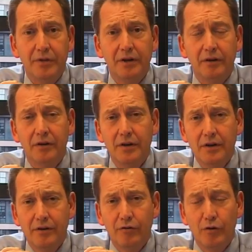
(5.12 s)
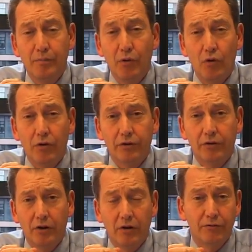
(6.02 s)
been the
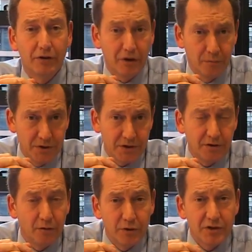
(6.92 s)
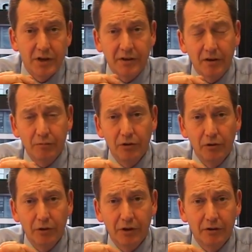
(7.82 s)
report of a committee that we set up to
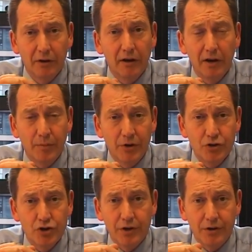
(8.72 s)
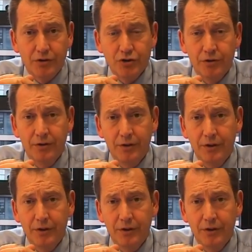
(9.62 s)
look into climate change.